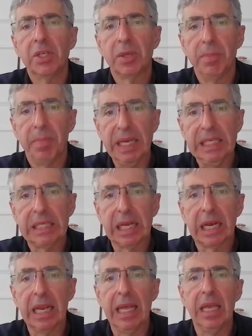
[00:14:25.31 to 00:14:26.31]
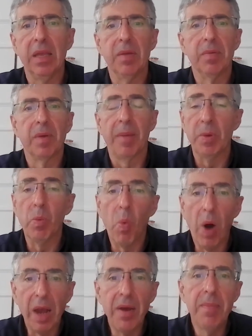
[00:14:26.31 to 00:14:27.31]
to basically,
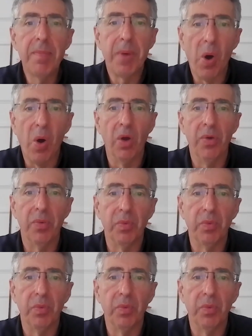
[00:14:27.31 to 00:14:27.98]
one pod,